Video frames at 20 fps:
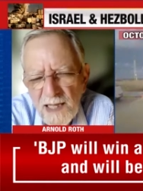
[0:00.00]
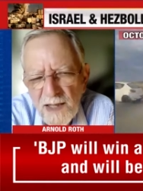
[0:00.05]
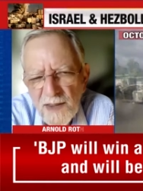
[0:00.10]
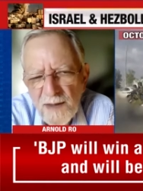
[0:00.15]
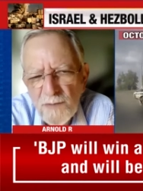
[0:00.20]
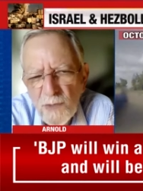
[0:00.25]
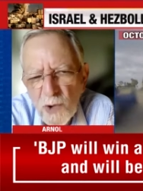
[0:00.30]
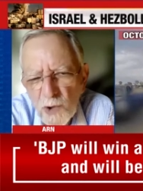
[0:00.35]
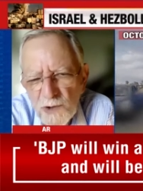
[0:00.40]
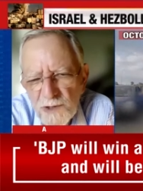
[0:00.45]

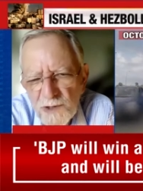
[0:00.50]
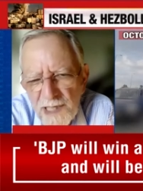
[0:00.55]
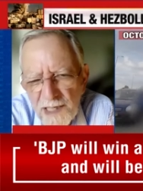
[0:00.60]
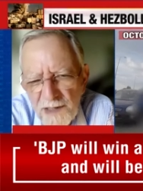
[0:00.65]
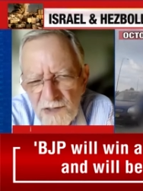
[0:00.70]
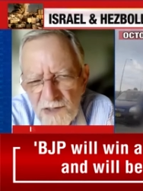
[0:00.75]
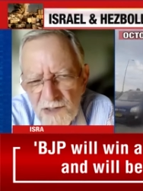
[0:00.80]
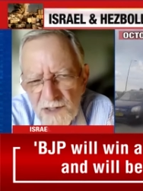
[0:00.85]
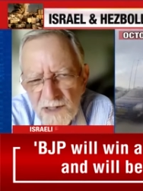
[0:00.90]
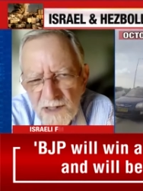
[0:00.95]
The more
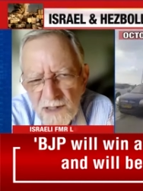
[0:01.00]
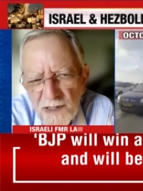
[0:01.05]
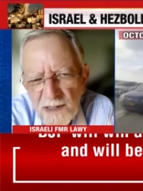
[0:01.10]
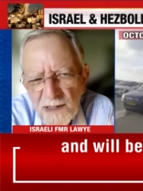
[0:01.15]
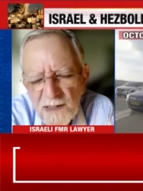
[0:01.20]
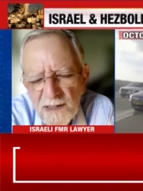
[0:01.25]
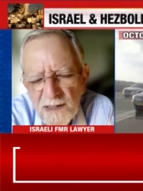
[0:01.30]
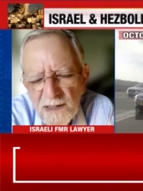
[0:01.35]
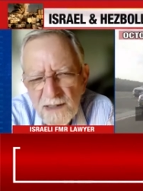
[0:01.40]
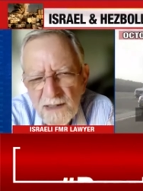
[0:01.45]
deaths,
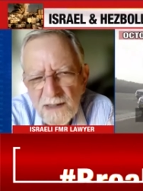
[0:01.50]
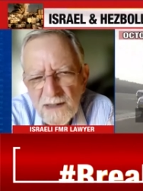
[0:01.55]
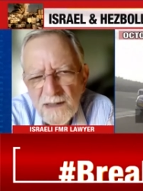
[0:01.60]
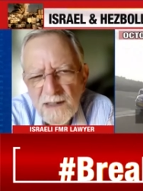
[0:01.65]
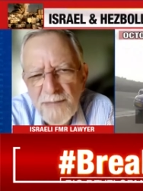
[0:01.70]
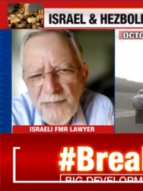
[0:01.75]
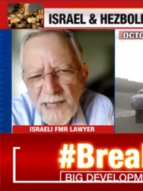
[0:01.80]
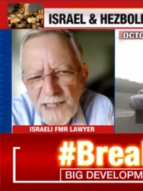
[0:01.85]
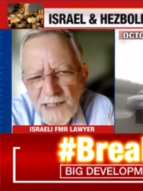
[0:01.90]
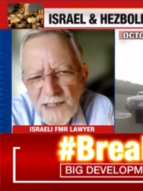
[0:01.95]

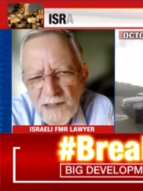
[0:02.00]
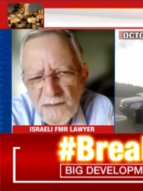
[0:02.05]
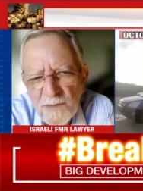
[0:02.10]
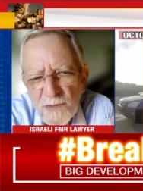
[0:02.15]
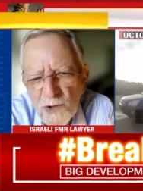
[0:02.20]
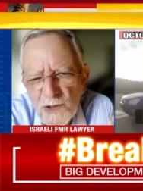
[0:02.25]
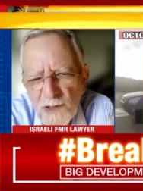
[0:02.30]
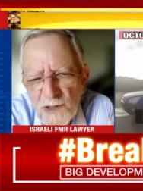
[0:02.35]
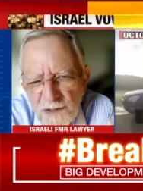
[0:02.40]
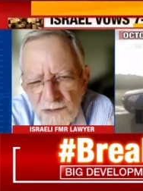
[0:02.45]
the better. The
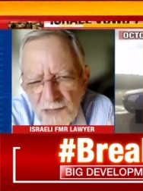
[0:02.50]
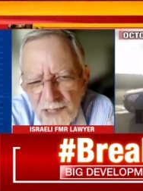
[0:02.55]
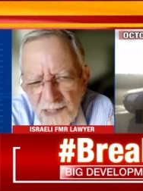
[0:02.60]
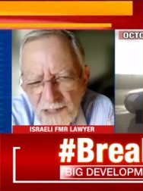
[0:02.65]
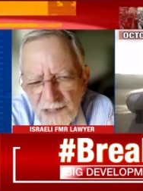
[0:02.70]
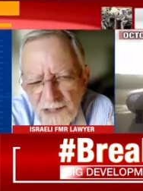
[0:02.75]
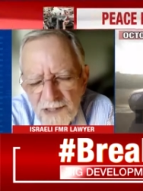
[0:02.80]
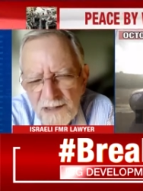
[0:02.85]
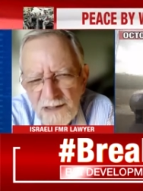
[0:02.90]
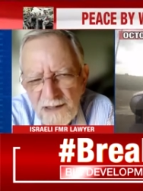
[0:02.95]
more
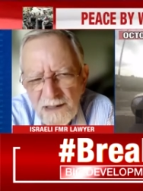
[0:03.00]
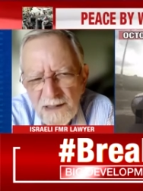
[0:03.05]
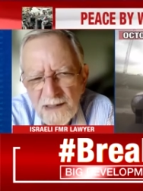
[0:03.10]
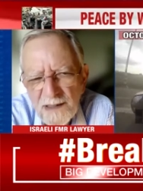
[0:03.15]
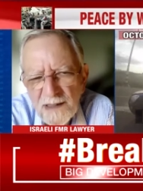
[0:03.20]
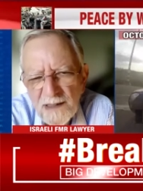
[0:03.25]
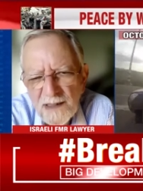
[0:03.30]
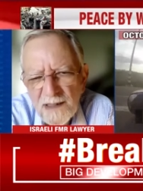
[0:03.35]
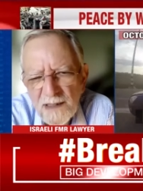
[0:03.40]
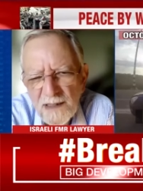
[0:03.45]
destruction,
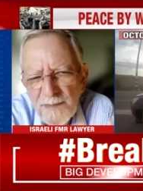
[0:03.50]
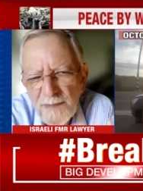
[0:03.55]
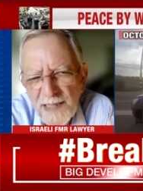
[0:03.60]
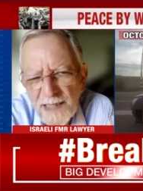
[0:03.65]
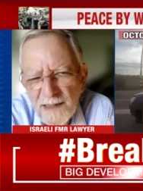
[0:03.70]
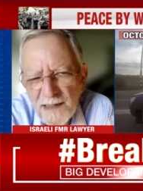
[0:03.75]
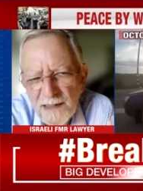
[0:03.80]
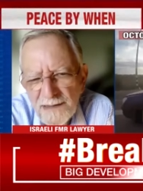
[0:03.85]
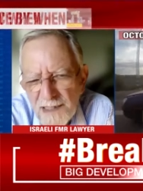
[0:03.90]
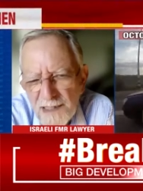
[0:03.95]
the
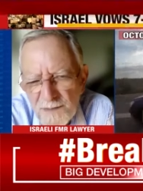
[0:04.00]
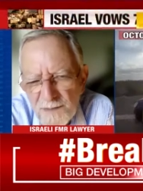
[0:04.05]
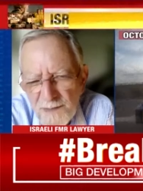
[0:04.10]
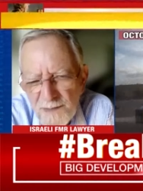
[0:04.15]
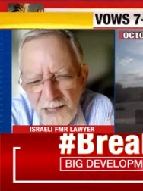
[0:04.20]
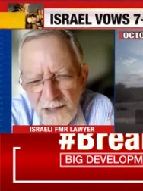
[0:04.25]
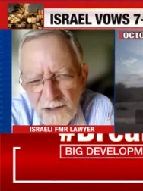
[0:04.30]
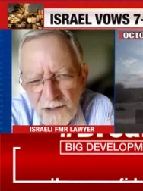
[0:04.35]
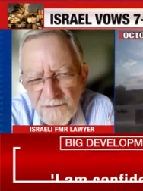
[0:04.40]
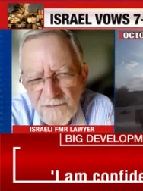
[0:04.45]
better. It doesn't
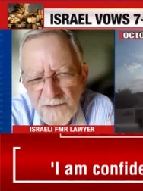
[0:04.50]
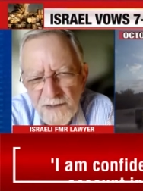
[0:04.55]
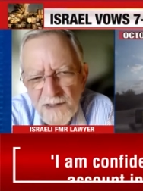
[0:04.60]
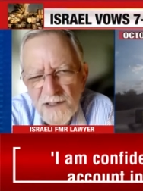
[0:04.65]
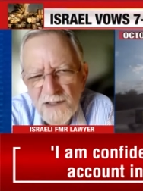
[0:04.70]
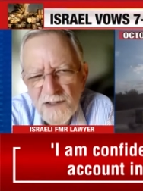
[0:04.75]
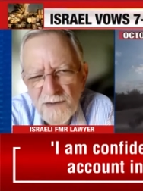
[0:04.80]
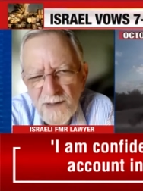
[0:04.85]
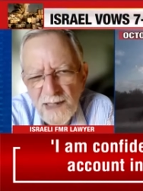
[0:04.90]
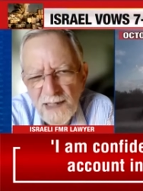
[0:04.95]
matter if it's
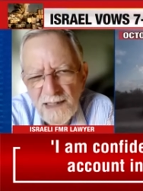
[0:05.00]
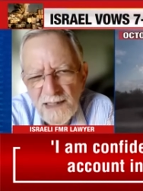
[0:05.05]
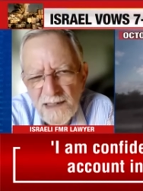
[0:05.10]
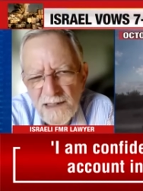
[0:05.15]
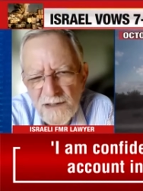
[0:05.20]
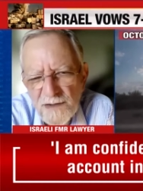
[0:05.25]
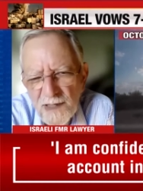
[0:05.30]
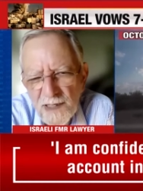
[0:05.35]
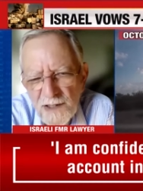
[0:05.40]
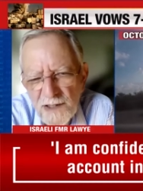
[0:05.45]
Israeli
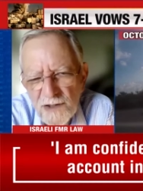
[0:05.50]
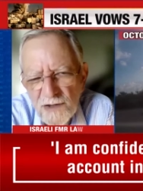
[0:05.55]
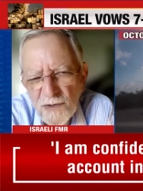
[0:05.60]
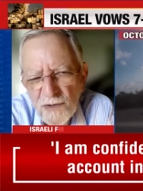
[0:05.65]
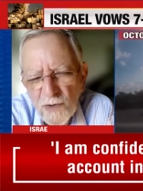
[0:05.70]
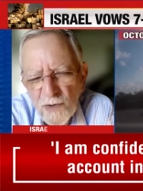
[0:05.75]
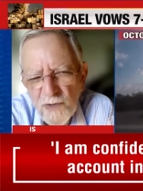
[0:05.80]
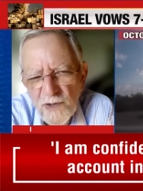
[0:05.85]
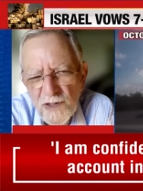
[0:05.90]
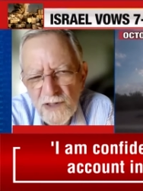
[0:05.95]
destruction
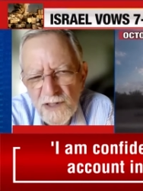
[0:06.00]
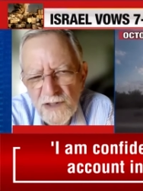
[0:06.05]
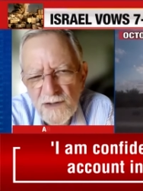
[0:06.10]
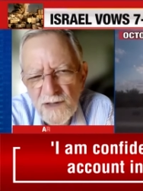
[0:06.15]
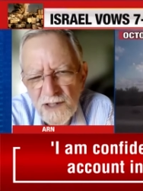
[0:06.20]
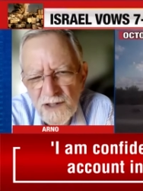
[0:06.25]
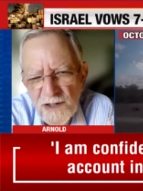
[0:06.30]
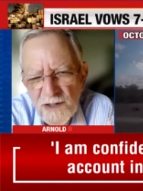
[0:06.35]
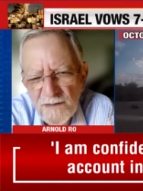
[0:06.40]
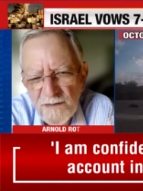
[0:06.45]
or the
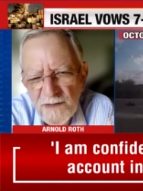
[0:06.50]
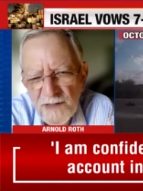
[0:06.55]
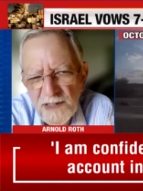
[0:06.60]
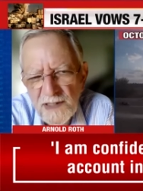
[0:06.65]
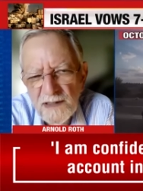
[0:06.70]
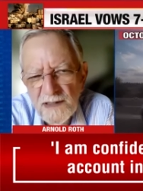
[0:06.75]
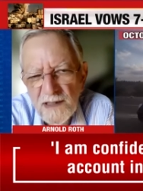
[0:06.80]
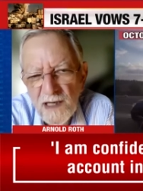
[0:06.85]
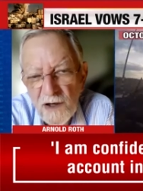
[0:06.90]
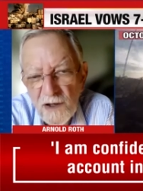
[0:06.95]
destruction of
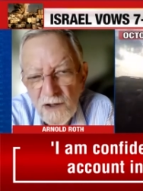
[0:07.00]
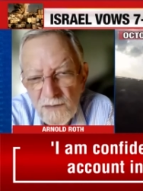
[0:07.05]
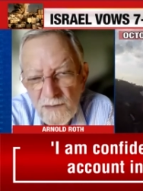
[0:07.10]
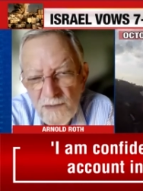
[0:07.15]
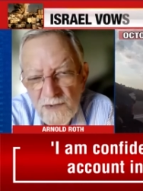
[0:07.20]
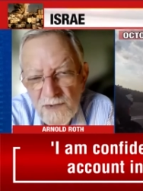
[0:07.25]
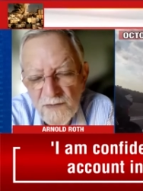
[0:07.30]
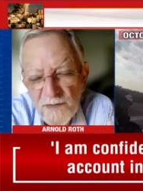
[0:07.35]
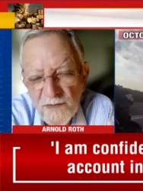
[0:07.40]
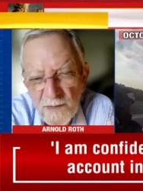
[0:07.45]
the
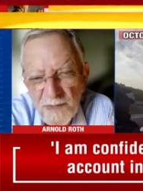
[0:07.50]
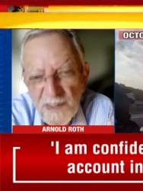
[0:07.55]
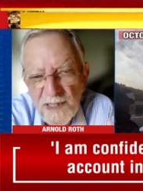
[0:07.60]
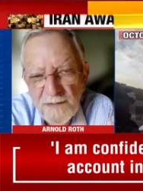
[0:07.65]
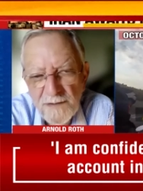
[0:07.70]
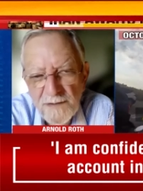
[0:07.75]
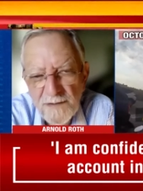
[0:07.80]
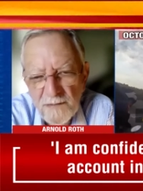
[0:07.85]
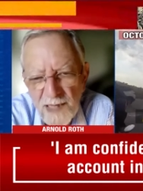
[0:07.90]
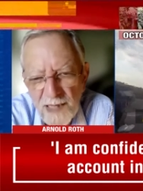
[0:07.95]
homes of the
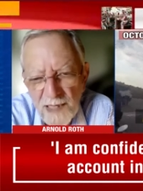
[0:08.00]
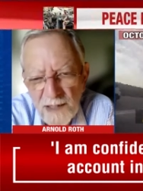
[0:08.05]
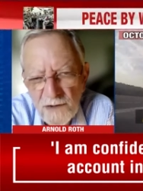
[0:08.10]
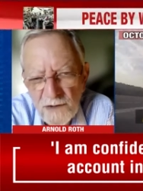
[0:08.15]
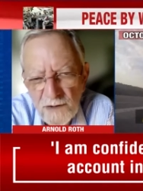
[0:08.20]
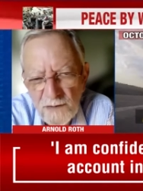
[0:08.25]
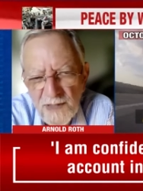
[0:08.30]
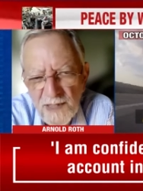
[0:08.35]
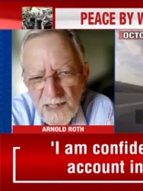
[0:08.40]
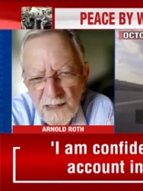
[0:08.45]
people among
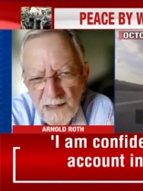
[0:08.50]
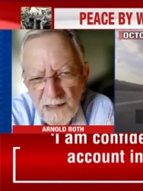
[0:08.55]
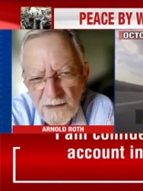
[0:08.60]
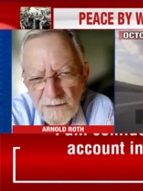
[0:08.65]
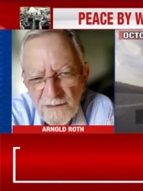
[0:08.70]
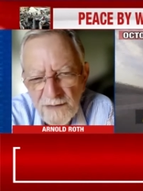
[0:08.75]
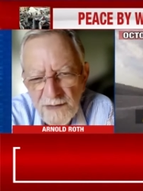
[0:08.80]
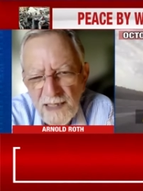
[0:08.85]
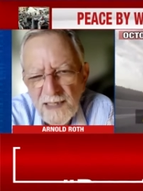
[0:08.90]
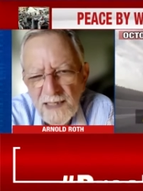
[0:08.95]
whom they
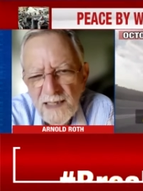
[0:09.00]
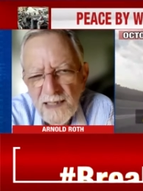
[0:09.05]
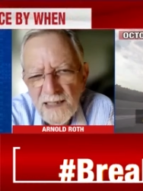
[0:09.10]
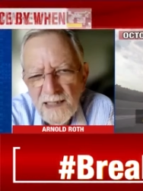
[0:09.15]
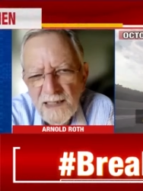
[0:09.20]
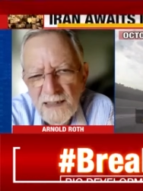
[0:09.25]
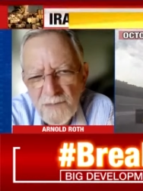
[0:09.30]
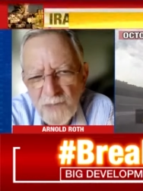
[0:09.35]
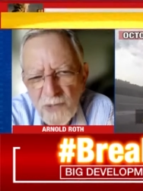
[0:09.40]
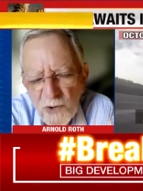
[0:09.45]
live.
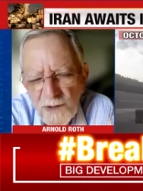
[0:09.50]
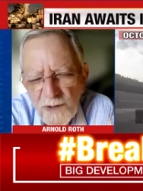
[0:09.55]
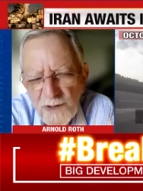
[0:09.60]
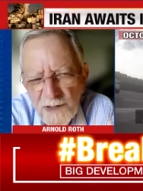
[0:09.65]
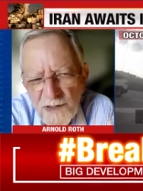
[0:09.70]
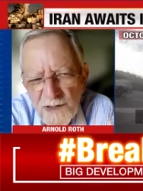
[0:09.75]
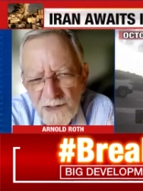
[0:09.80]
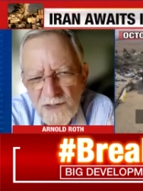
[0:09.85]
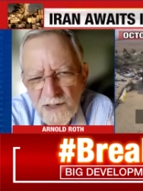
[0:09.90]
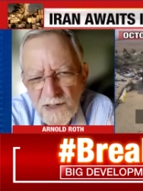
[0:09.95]
The point
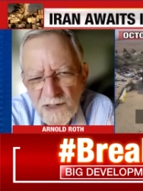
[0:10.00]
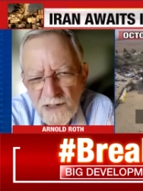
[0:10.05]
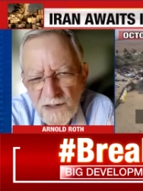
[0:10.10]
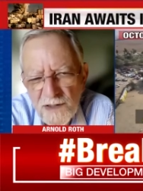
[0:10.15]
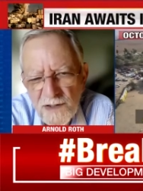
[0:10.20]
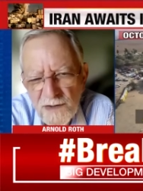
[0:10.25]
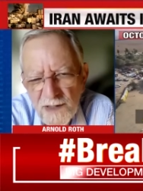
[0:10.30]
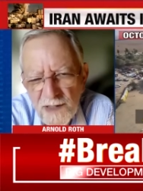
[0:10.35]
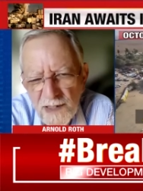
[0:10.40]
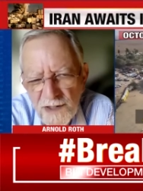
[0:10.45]
is the
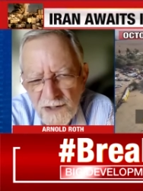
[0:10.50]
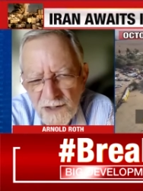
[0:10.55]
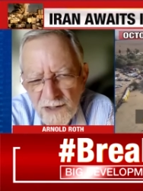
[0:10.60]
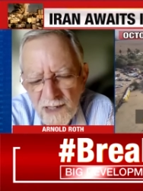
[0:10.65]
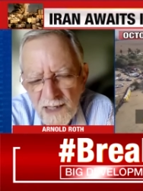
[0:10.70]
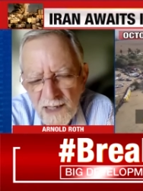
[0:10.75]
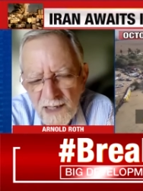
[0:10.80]
destruction.